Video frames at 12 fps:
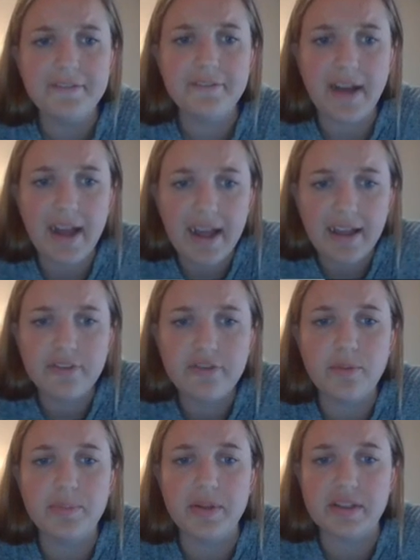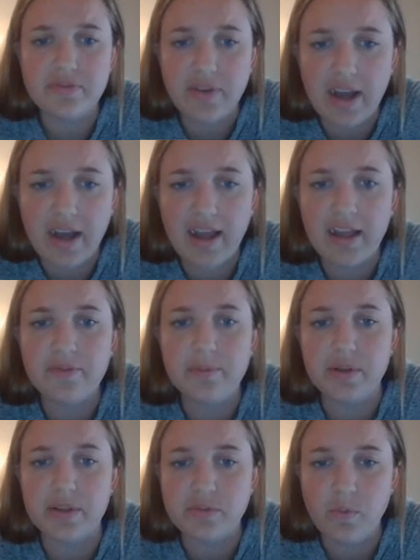5 plus 5
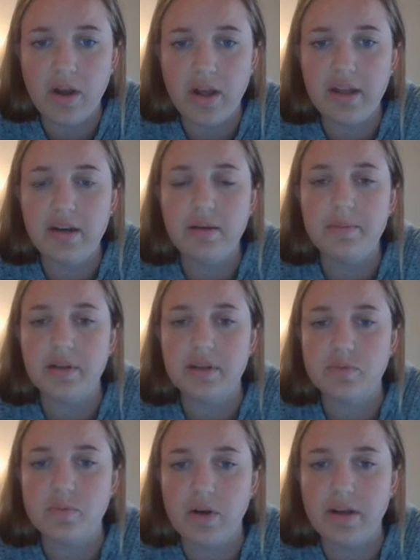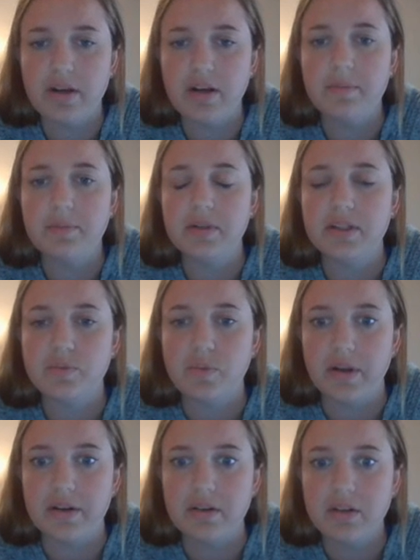plus 1 plus 1 plus
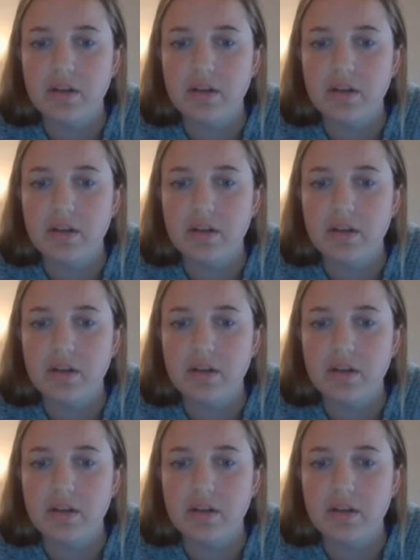1.